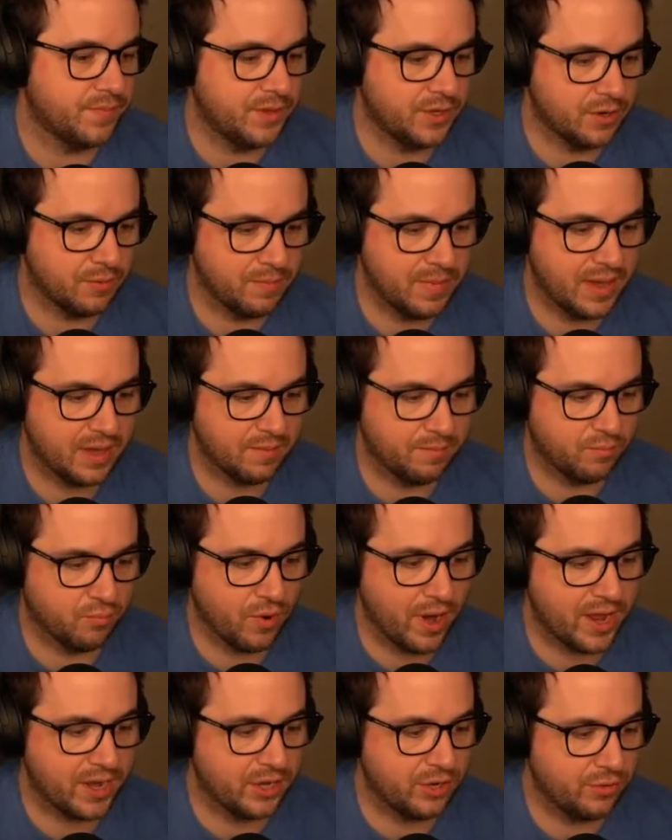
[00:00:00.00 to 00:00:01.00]
make
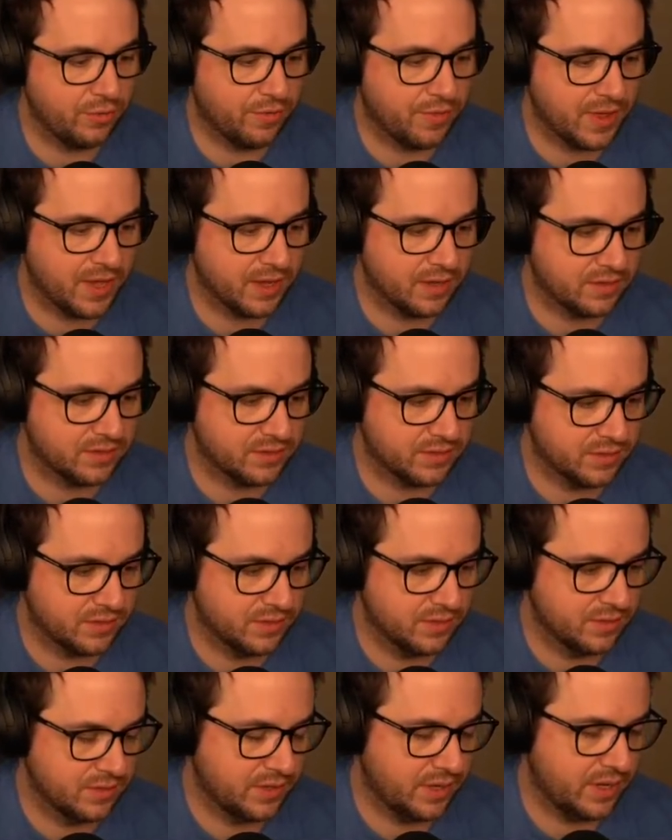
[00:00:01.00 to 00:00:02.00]
brand new things
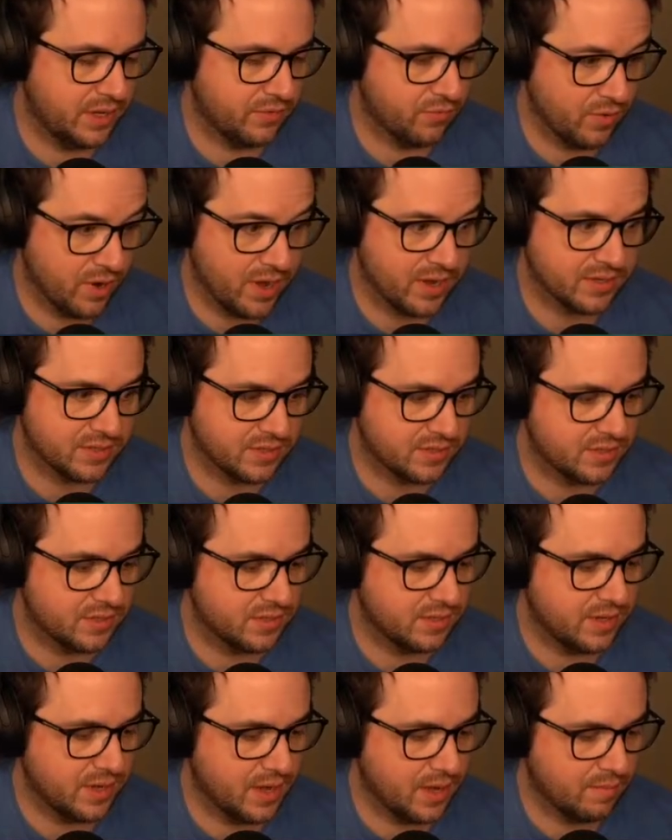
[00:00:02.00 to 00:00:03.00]
in Rust
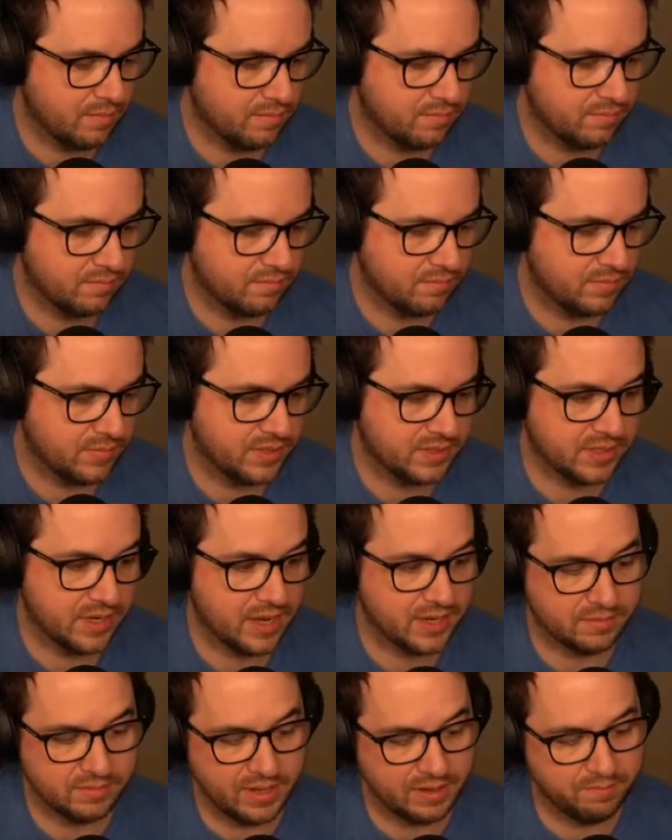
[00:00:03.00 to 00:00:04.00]
is
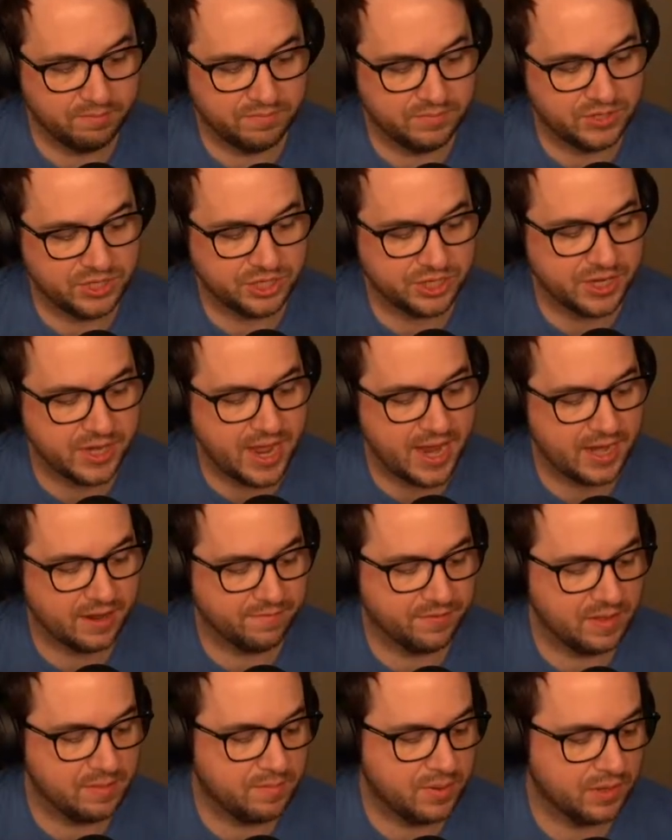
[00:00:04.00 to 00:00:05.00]
not like just
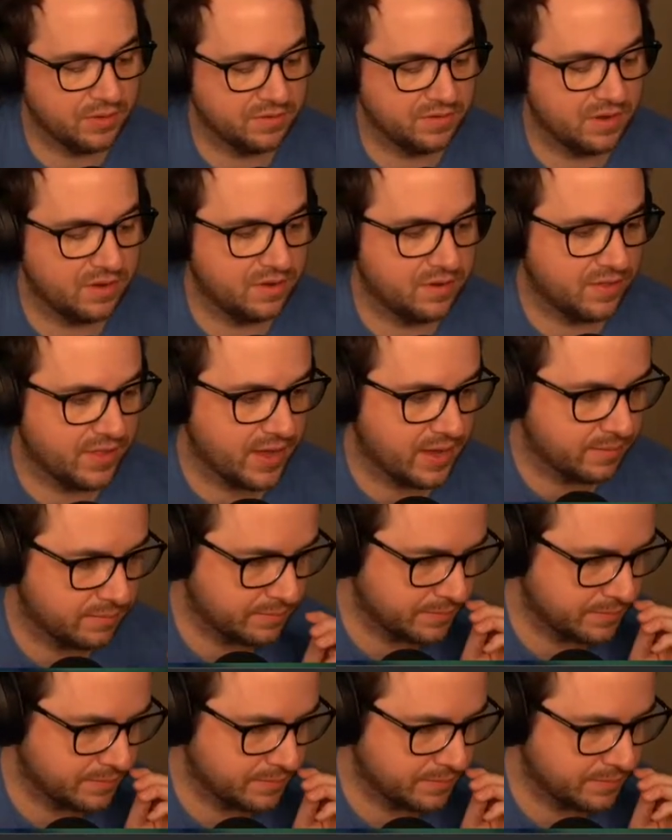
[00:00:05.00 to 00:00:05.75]
natively built into that.